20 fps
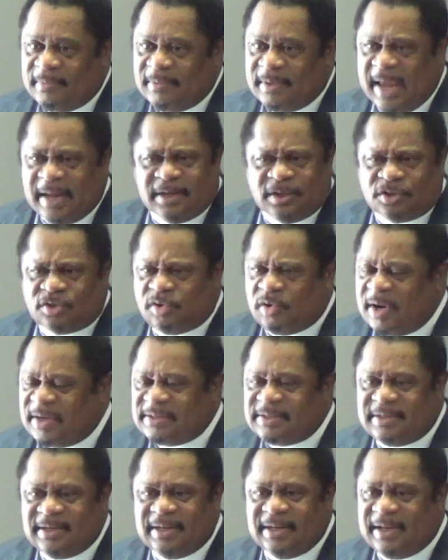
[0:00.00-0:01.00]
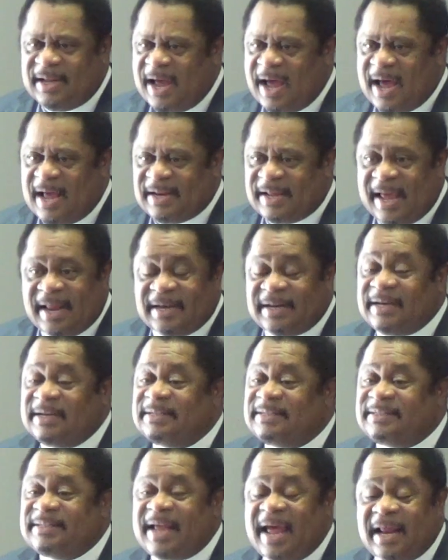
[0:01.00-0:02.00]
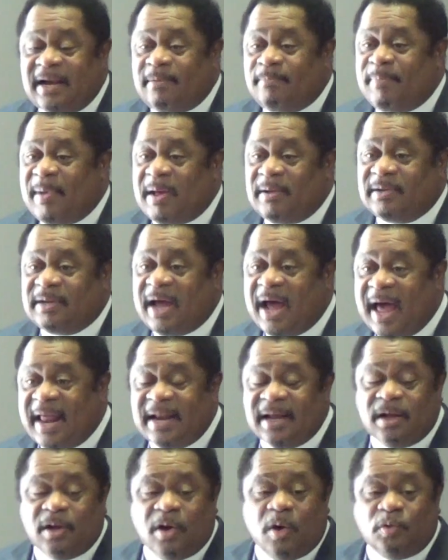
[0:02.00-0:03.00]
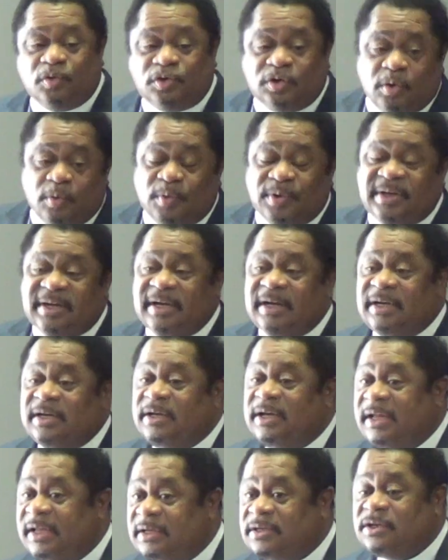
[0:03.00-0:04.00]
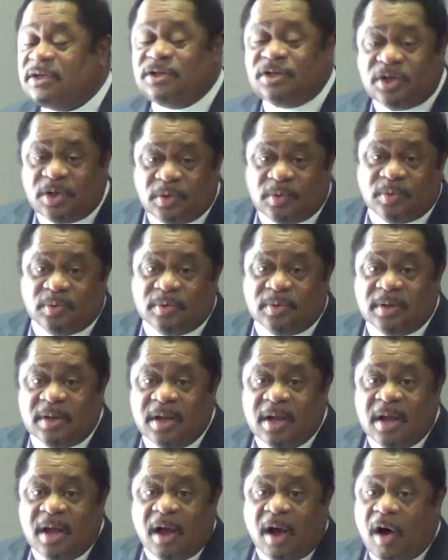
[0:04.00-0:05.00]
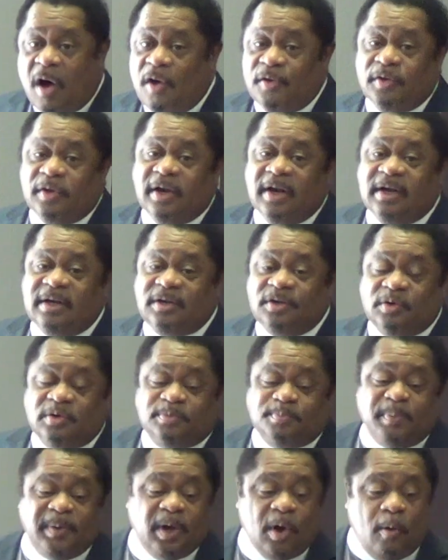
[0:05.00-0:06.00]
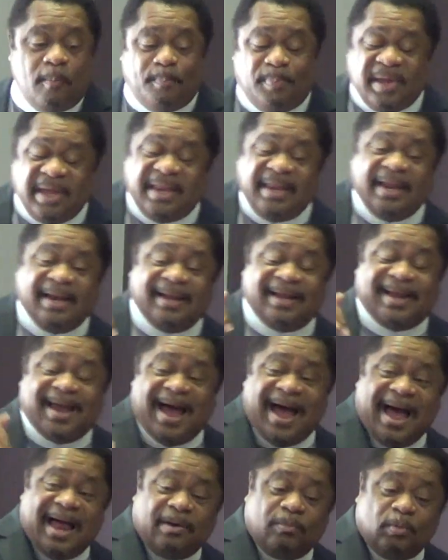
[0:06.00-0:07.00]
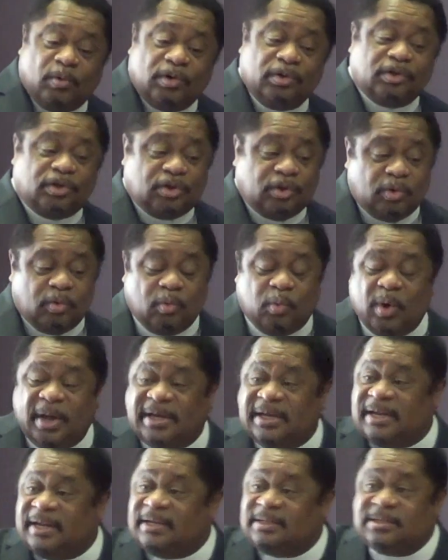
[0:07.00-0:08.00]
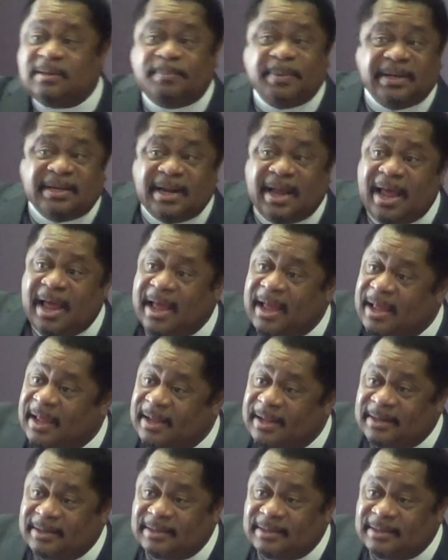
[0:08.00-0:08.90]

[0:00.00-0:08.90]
Got to trust in God. Got to get excited about God and go do what you need to do. Mm-hmm. All you need to do is be obedient. God will do what needs to be done.